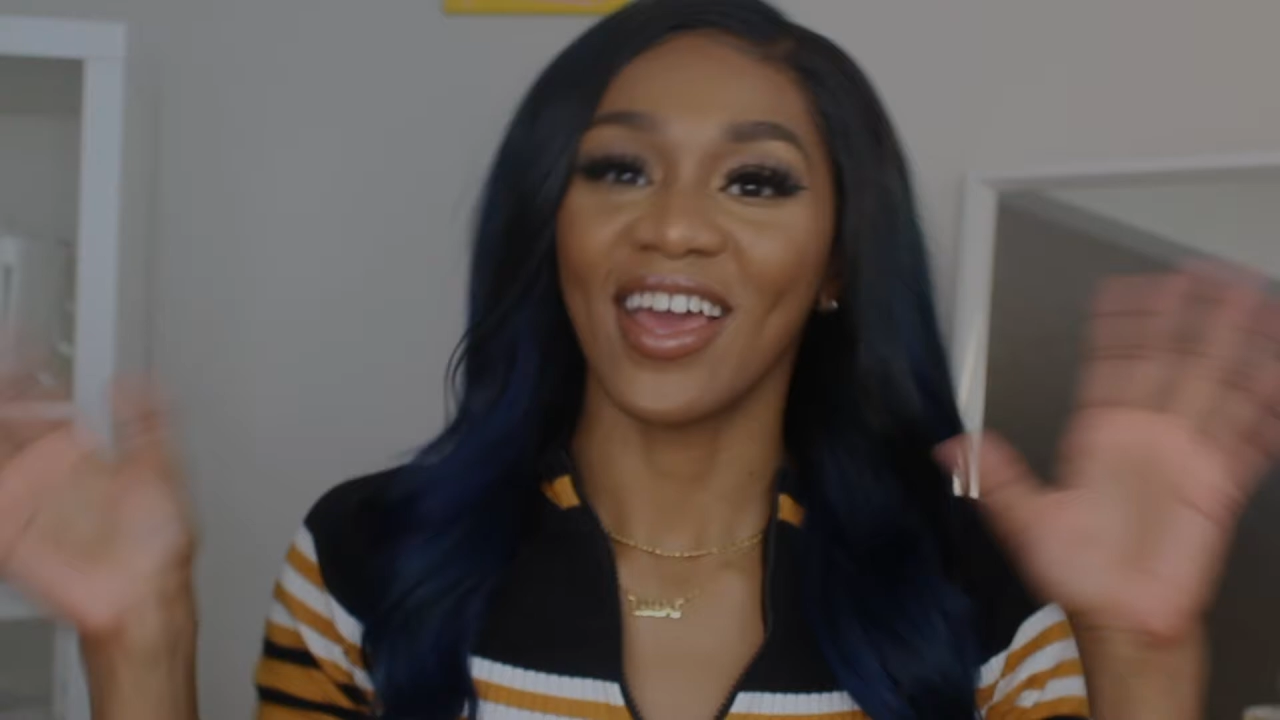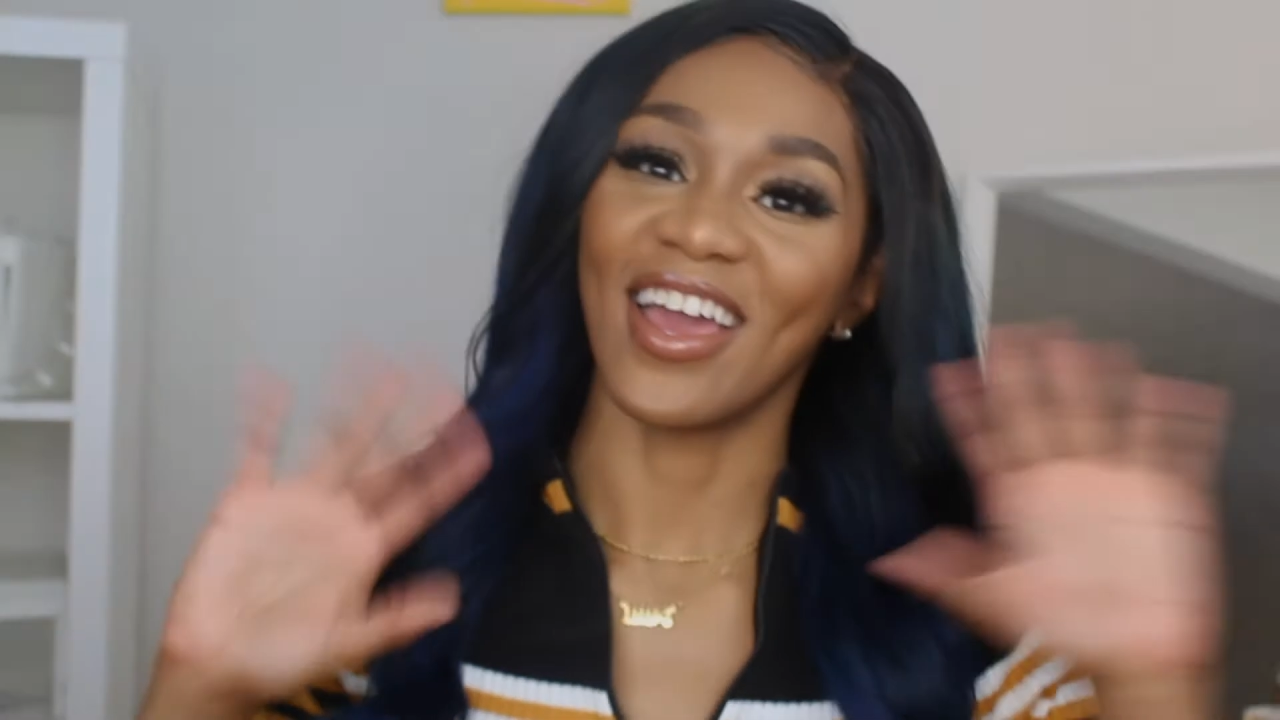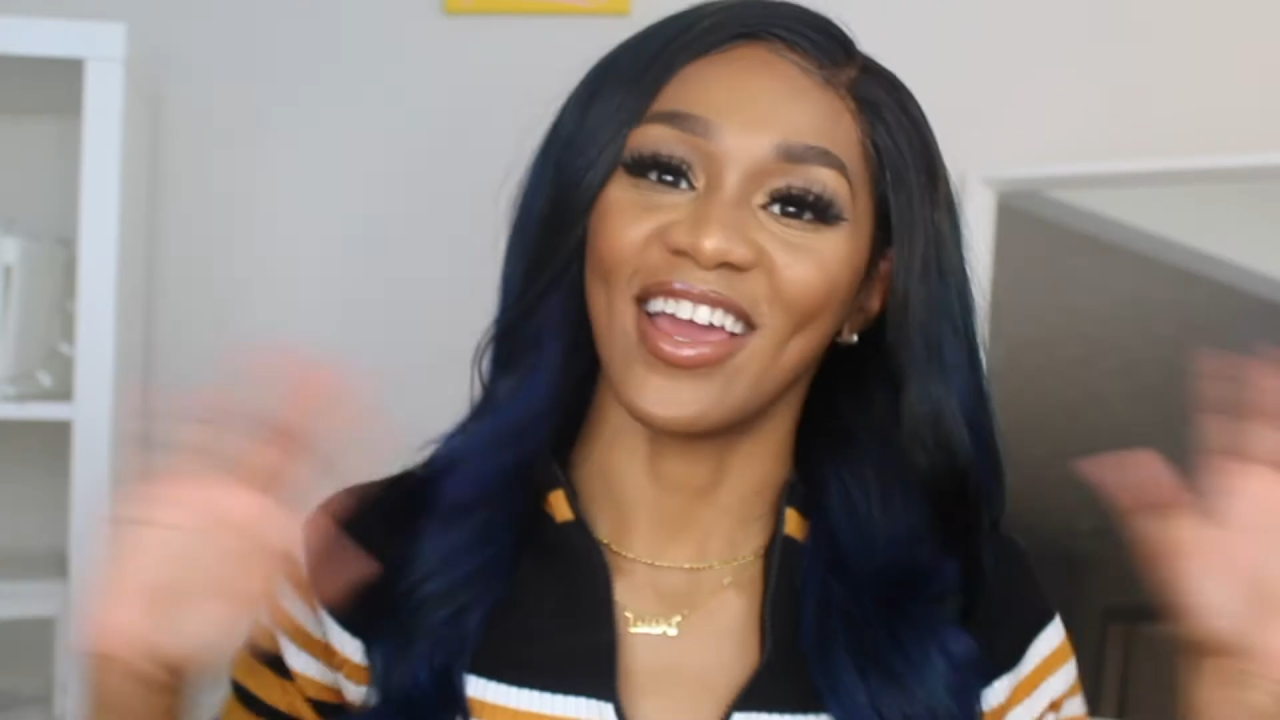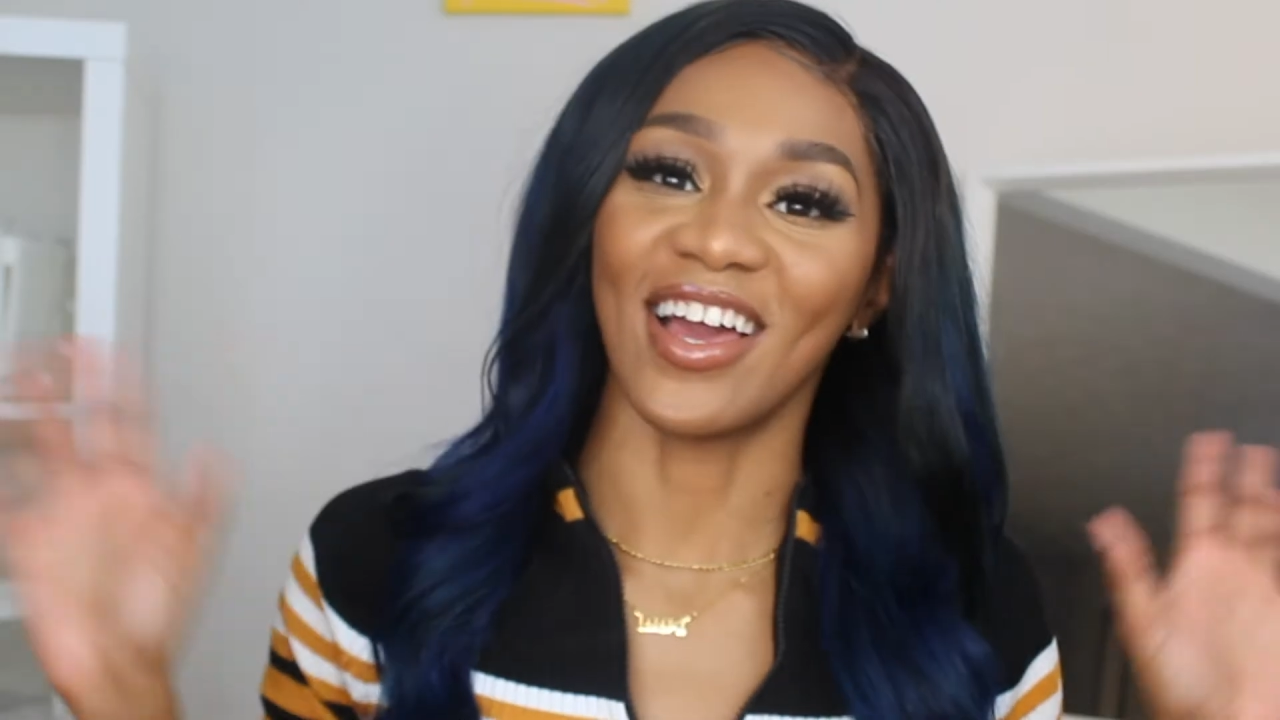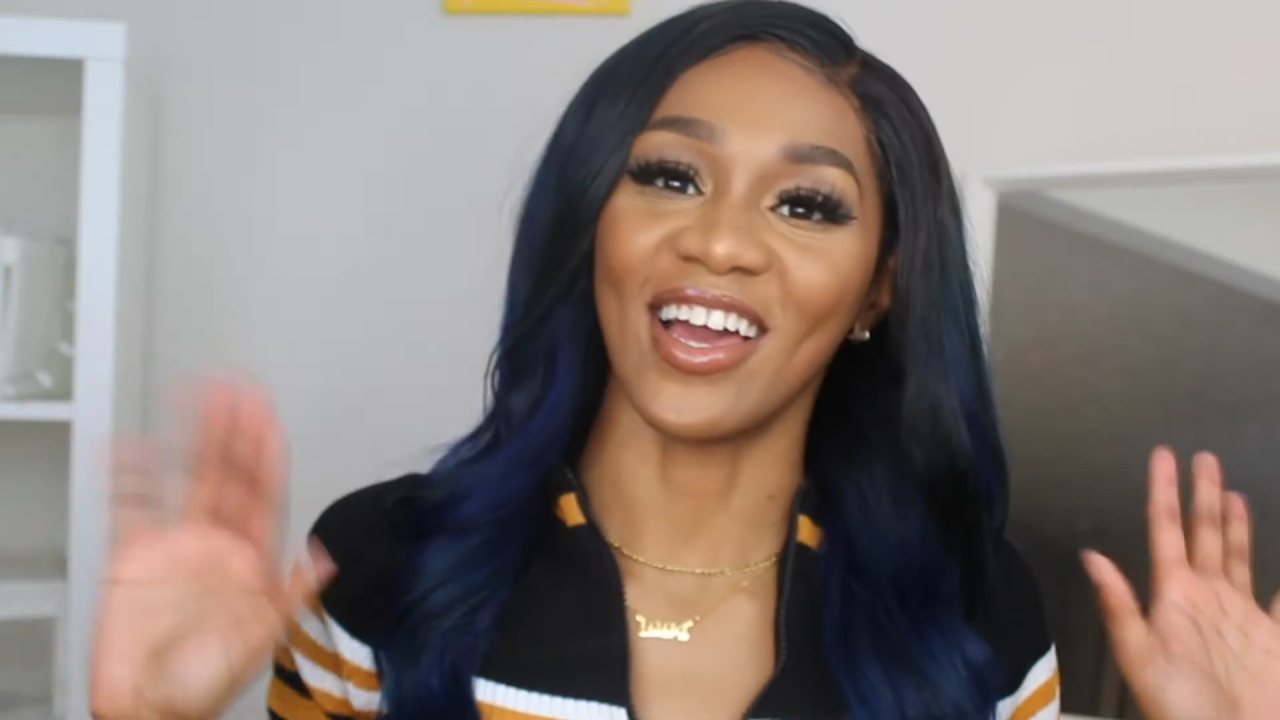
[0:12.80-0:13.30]

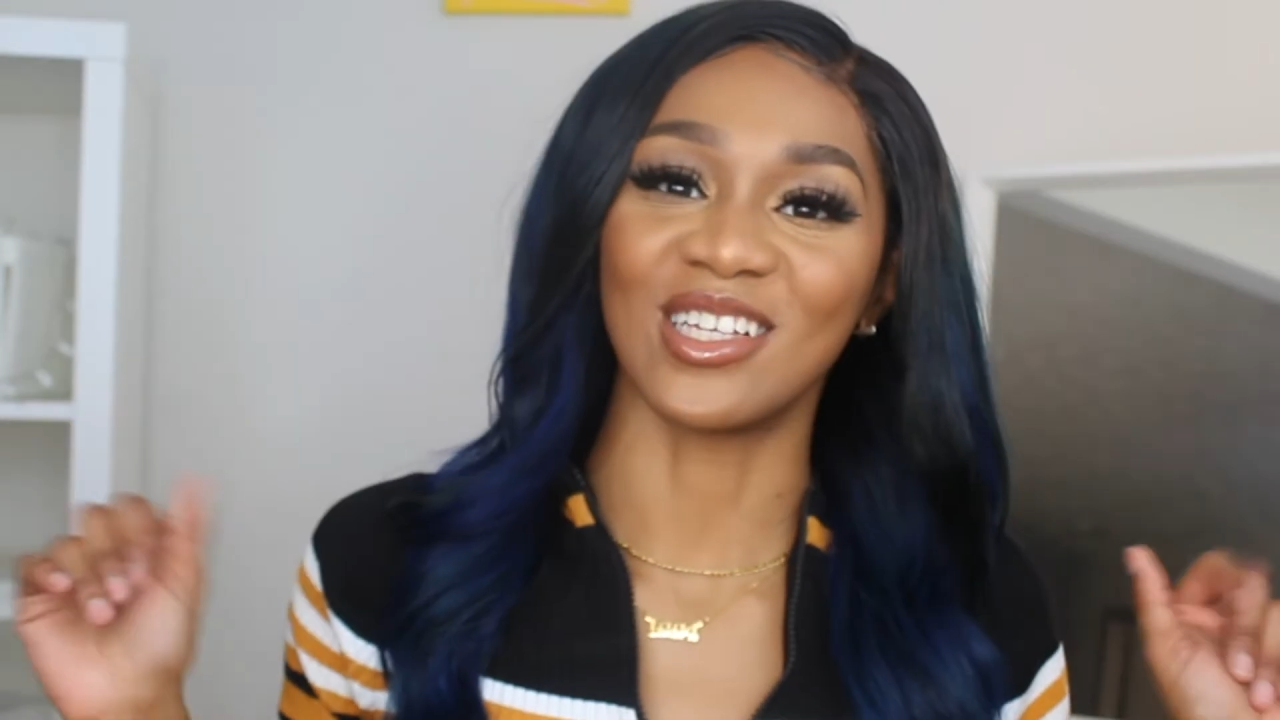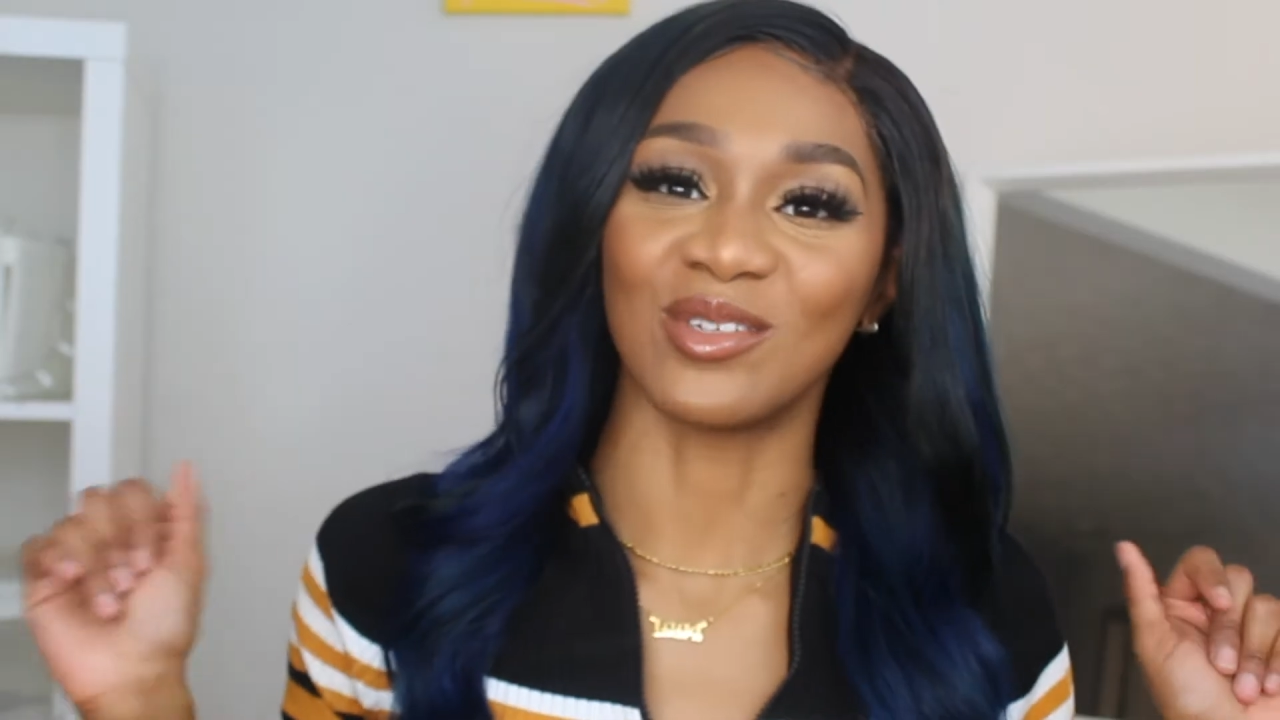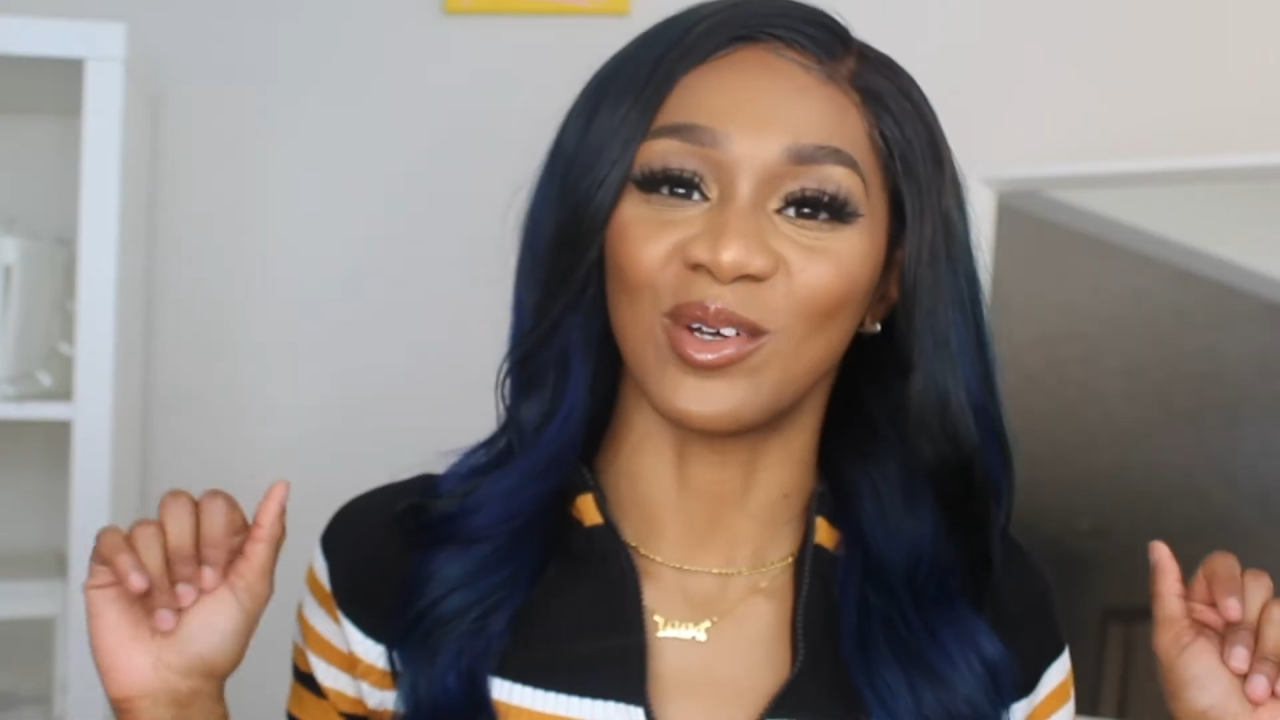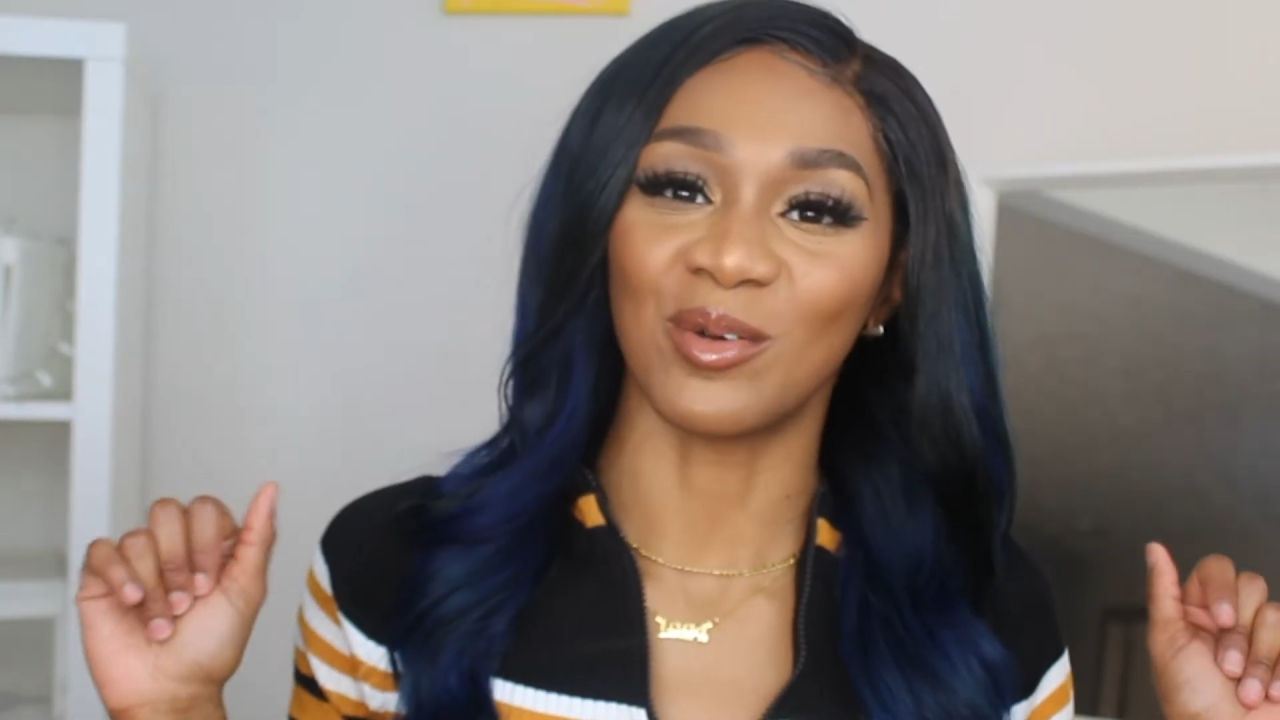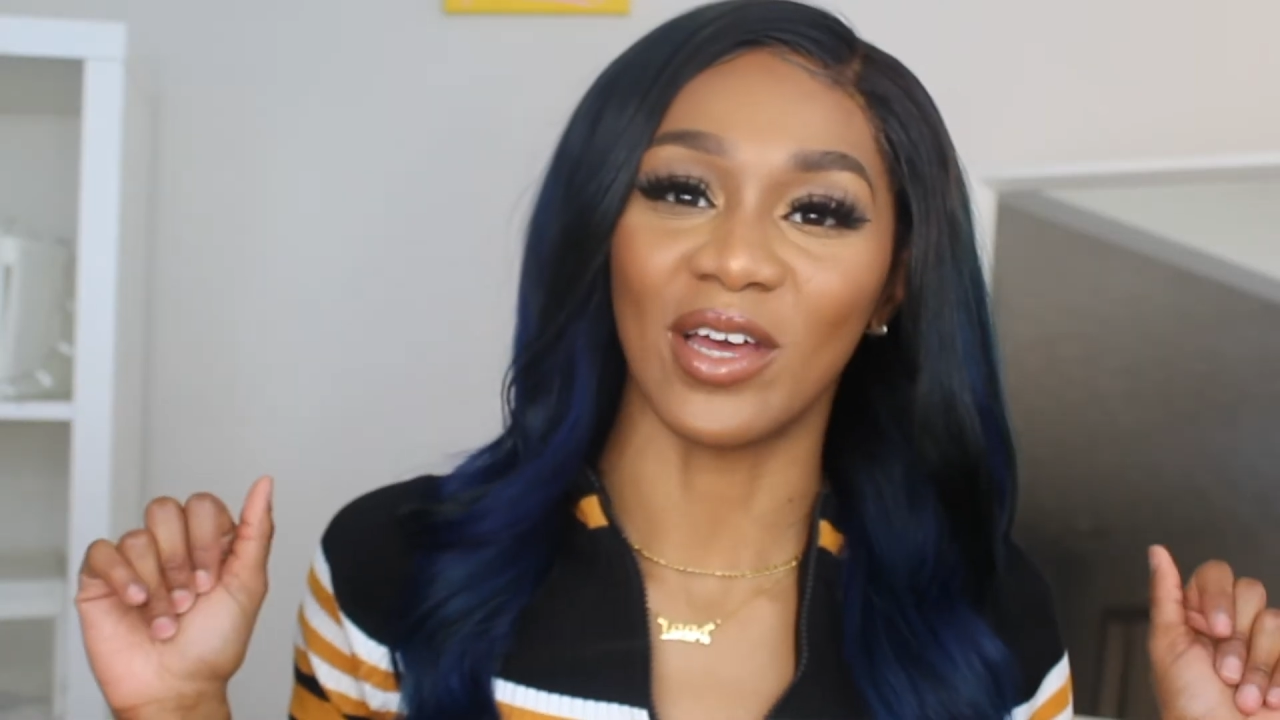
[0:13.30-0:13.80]
Hey guys,
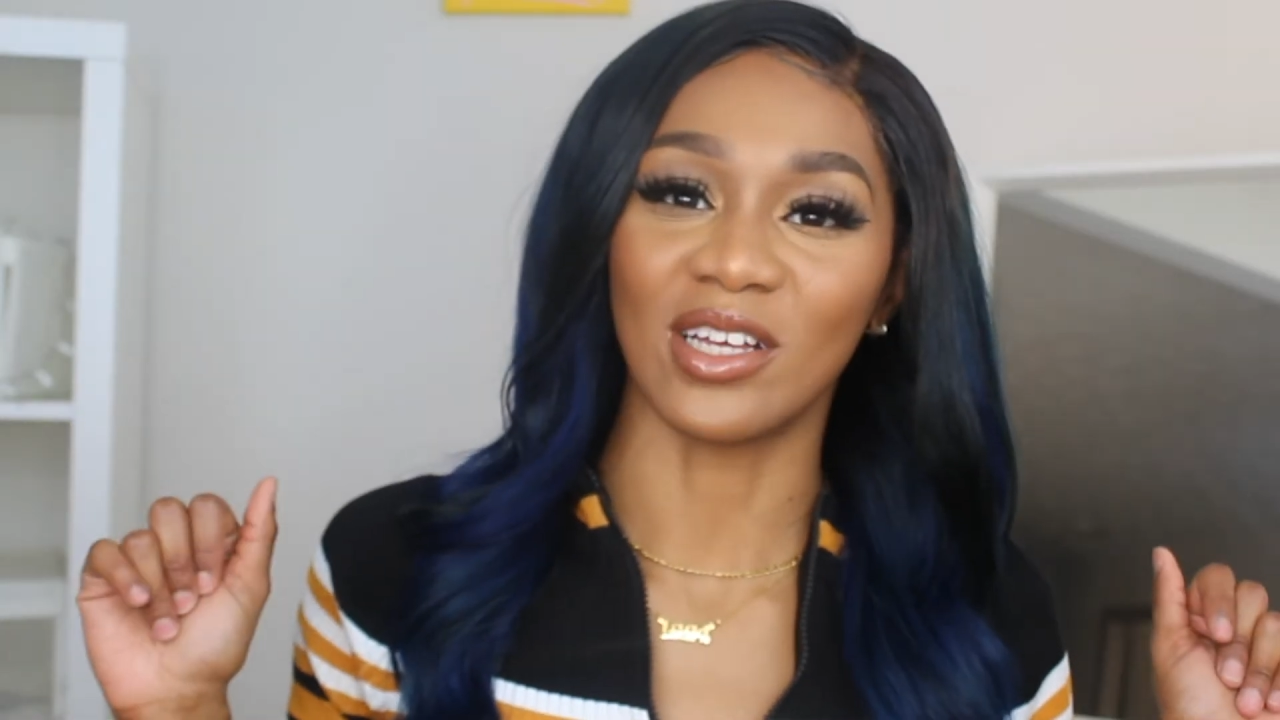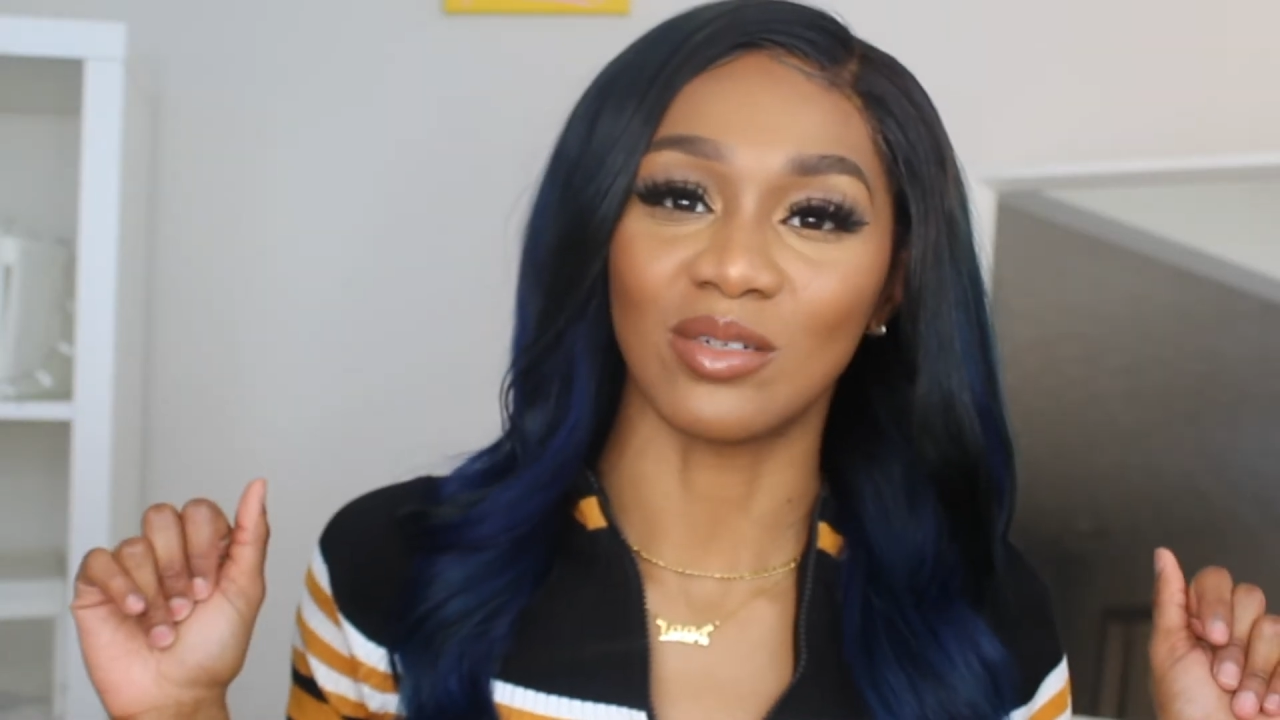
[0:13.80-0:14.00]
welcome back